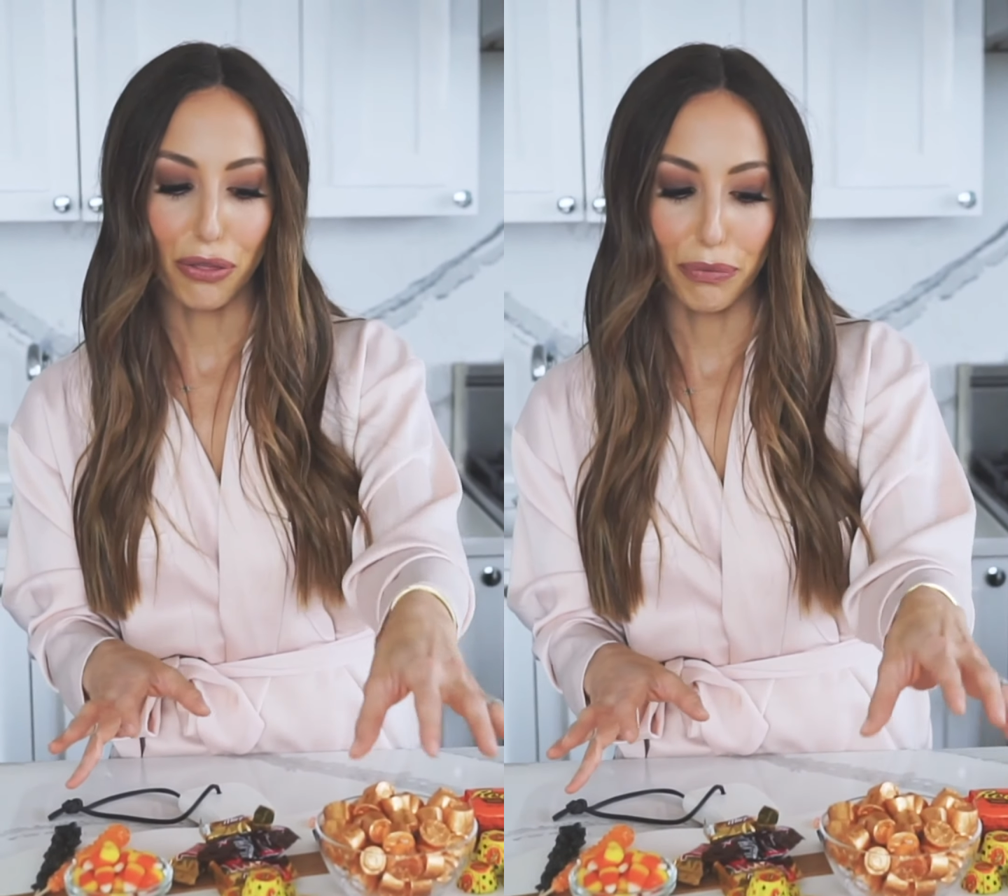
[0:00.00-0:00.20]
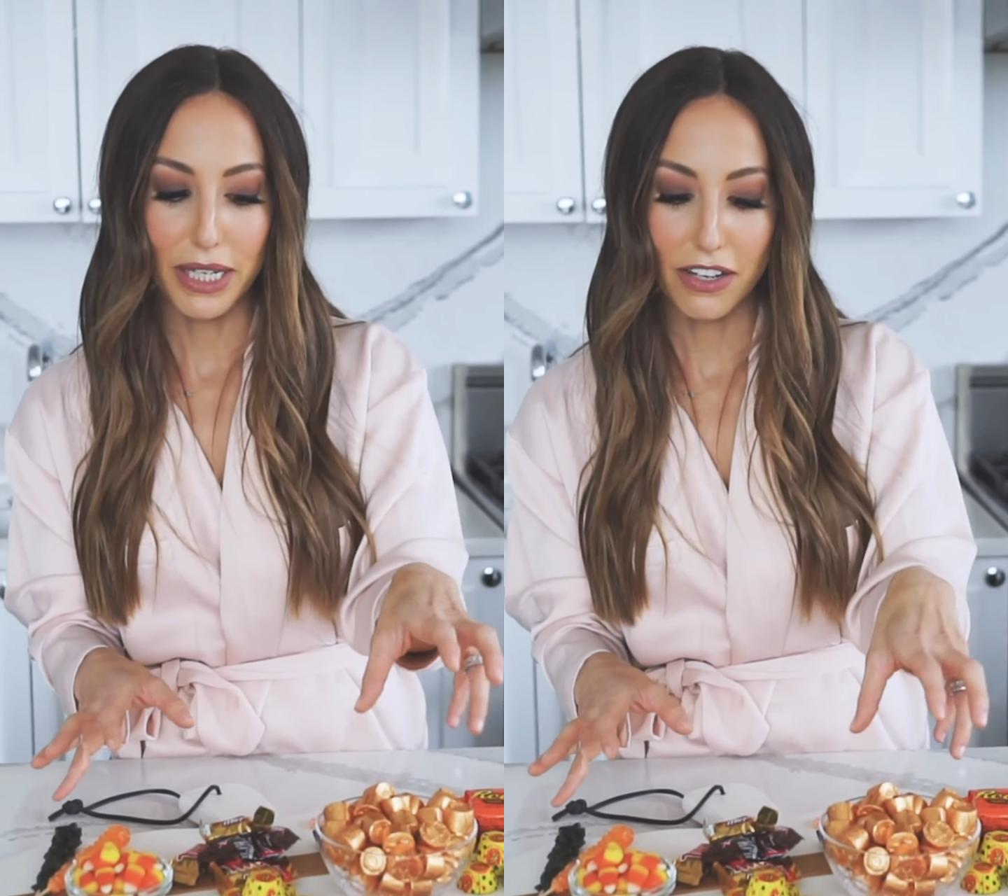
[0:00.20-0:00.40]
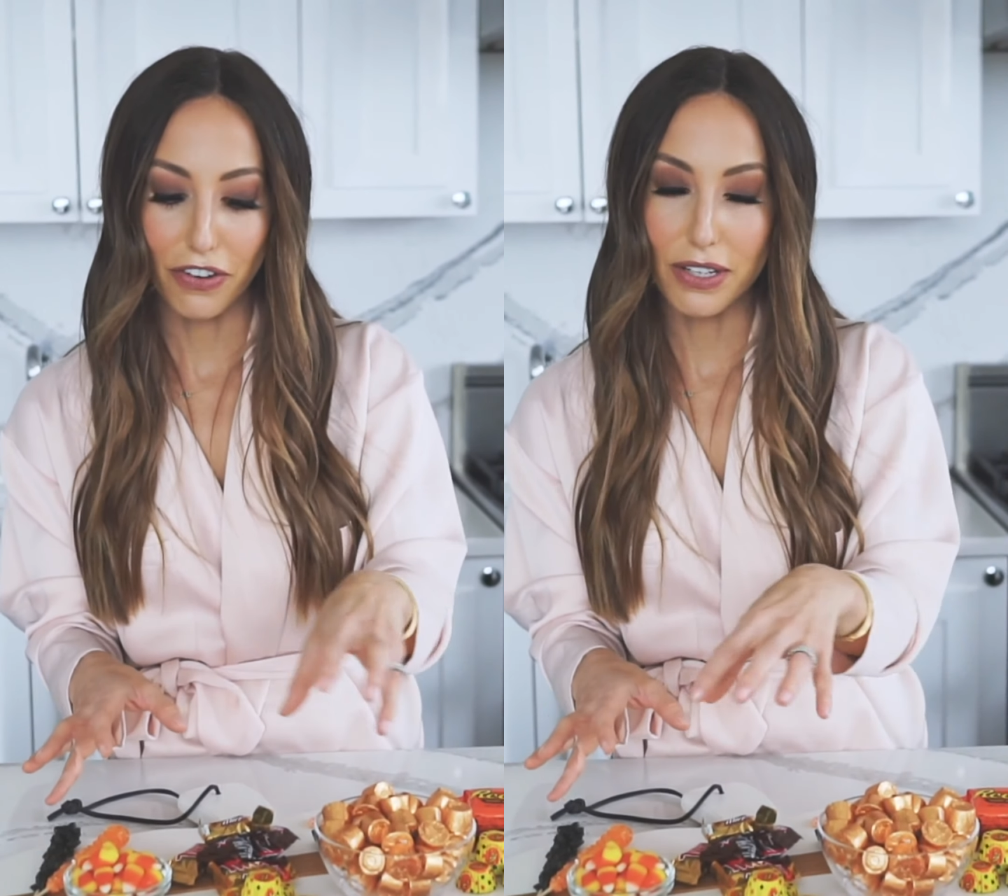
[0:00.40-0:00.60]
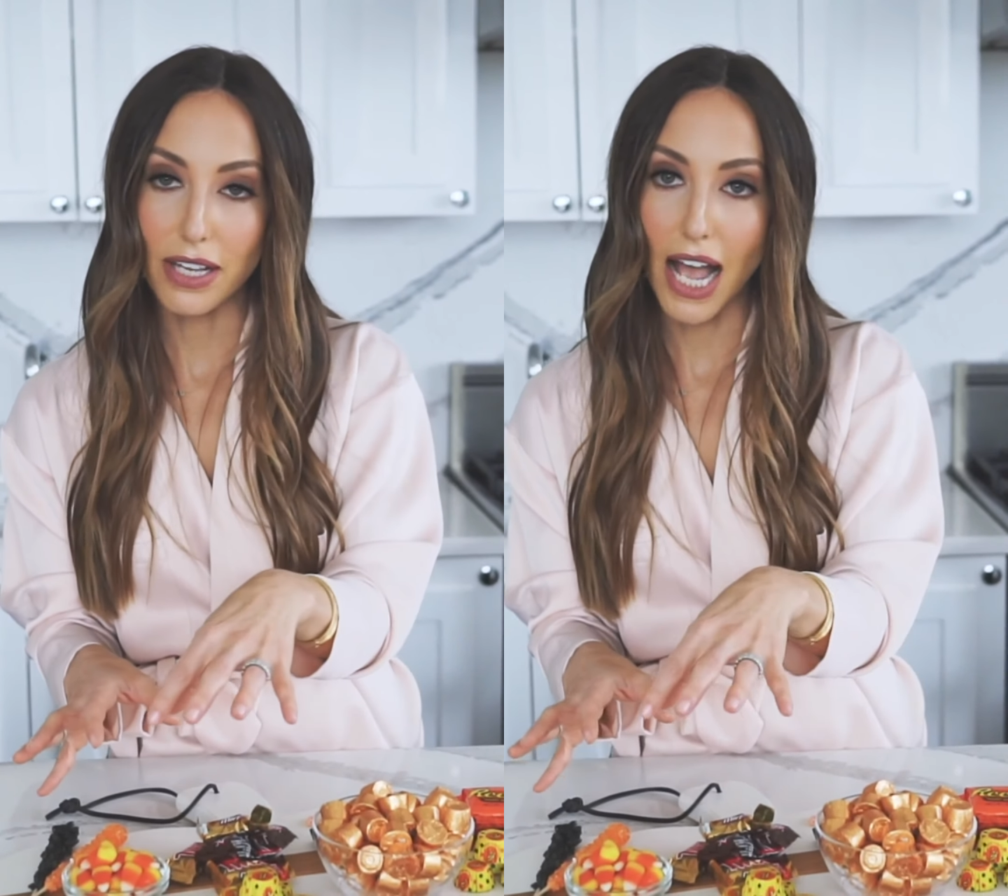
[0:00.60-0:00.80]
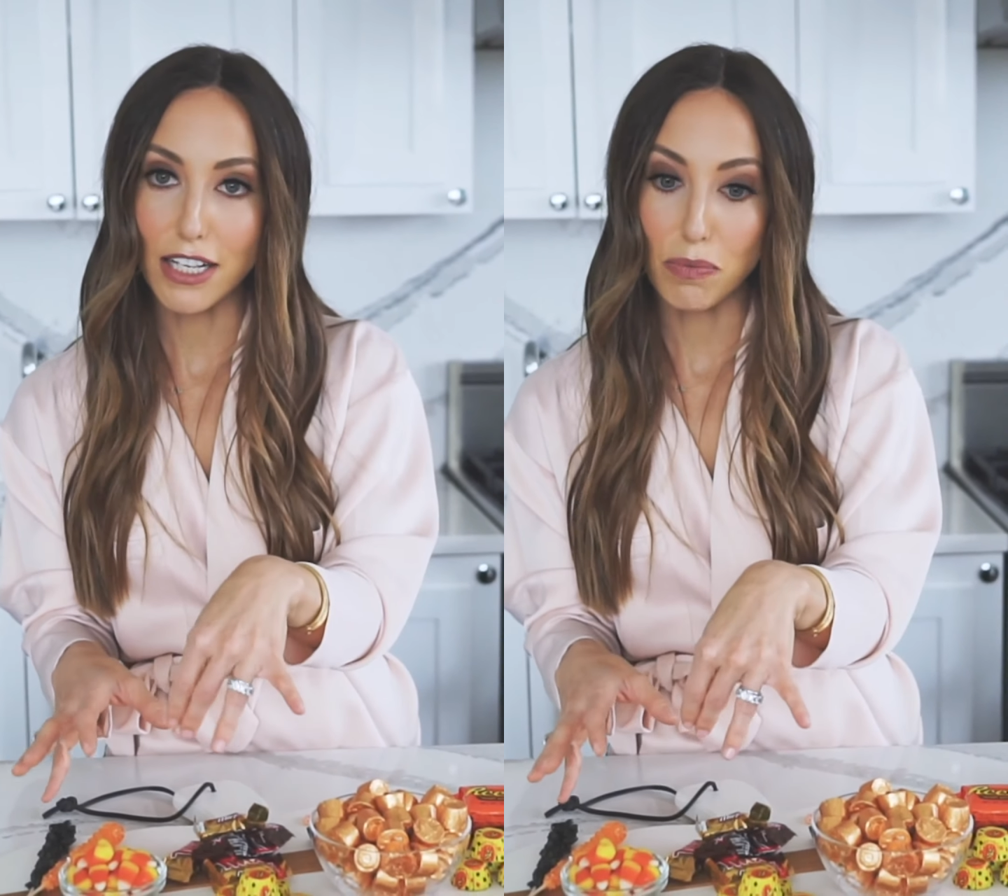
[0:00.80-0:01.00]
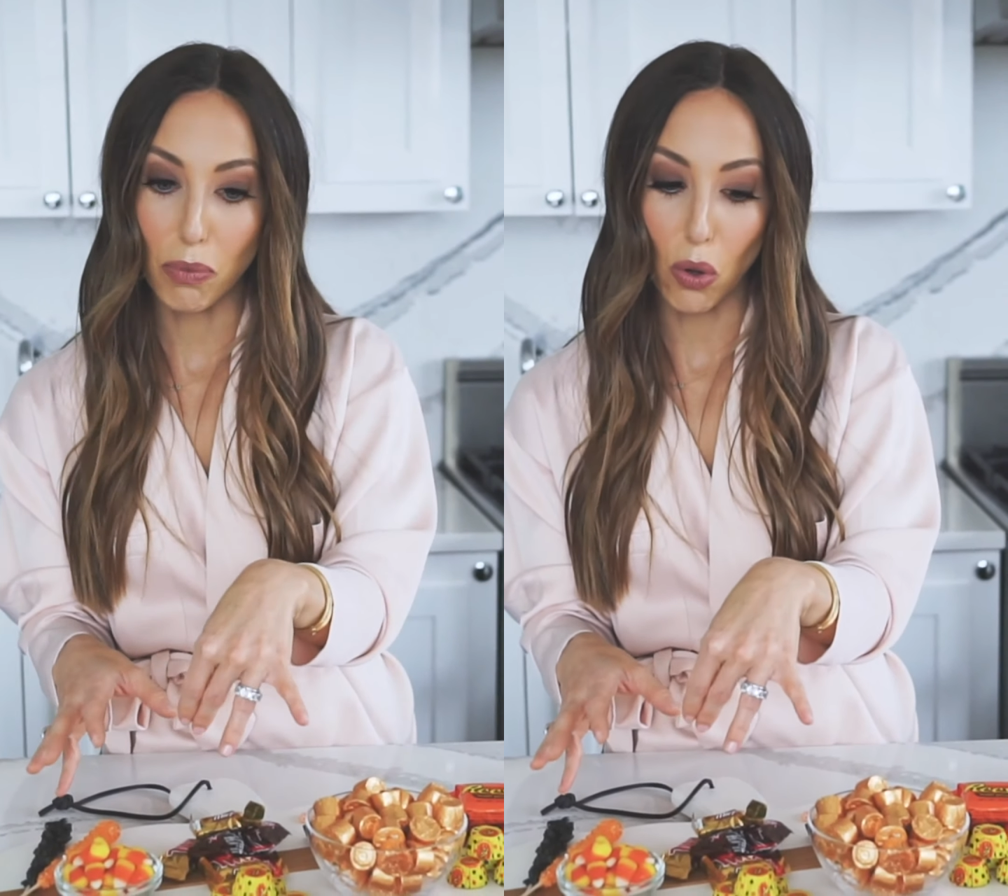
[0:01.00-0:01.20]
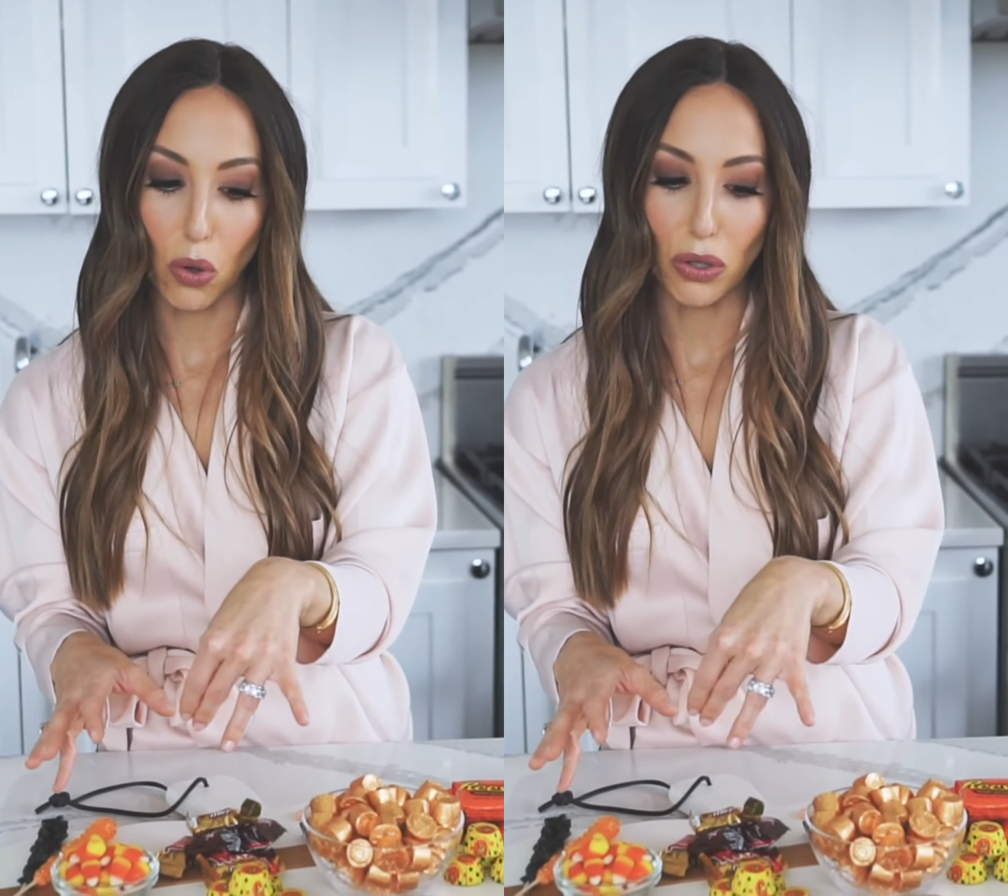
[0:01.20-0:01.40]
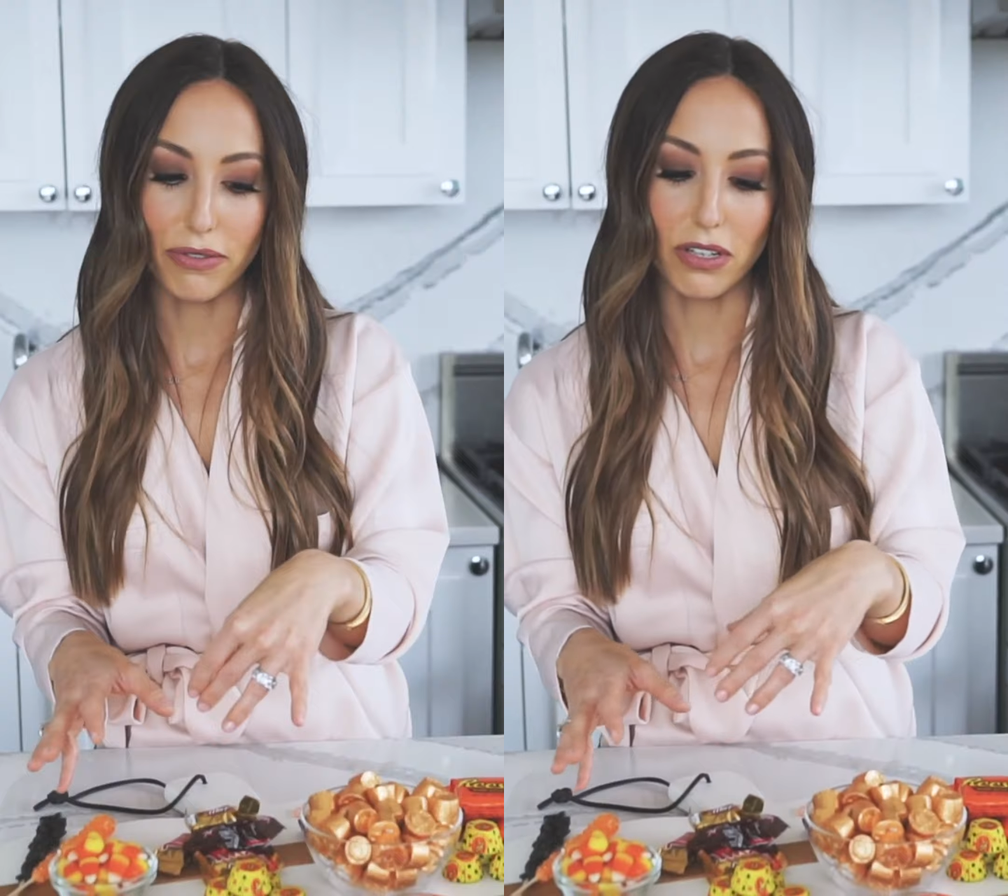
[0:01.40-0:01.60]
3 different size bowls,